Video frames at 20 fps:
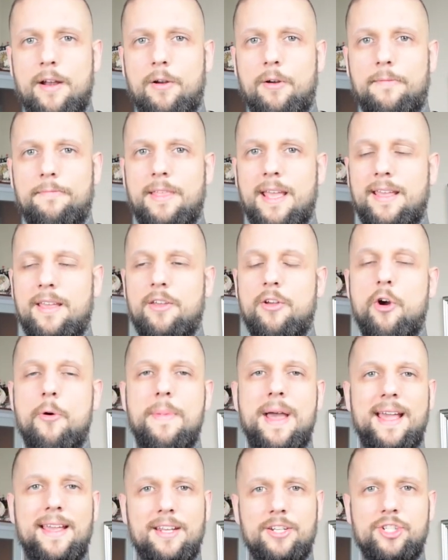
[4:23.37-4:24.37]
or if they could go
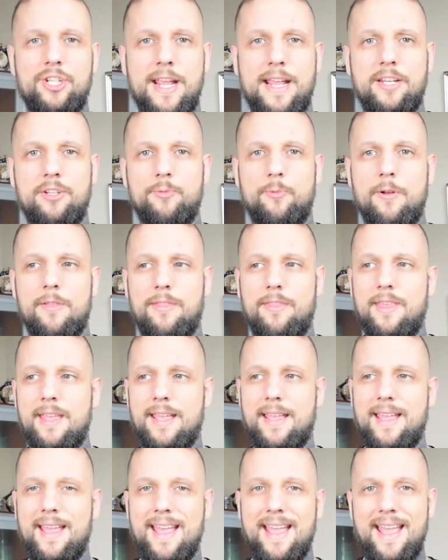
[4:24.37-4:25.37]
back and change one
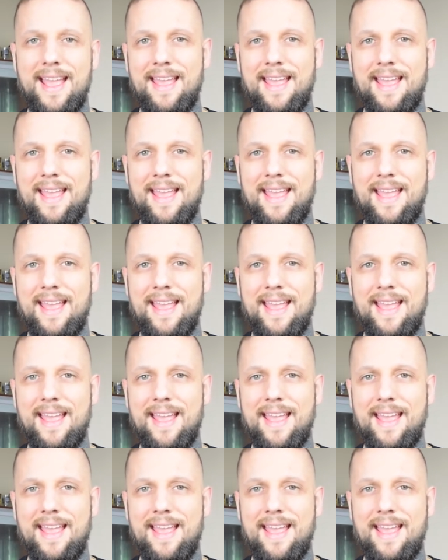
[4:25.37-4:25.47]
thing,